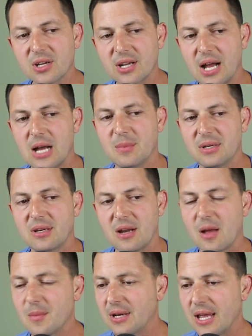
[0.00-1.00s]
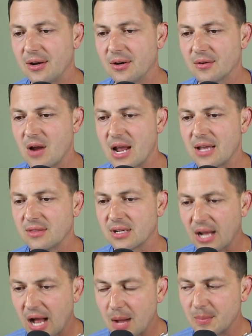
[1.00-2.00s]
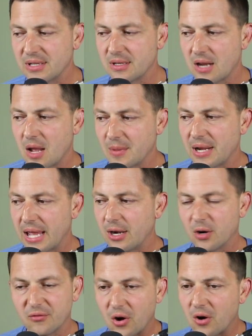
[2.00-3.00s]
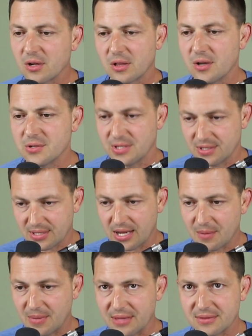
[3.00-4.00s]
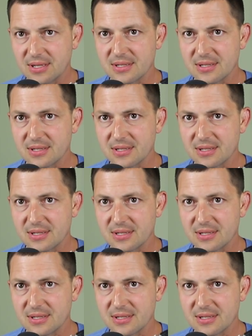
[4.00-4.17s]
The common denominator, right, the common denominator of all closings, think about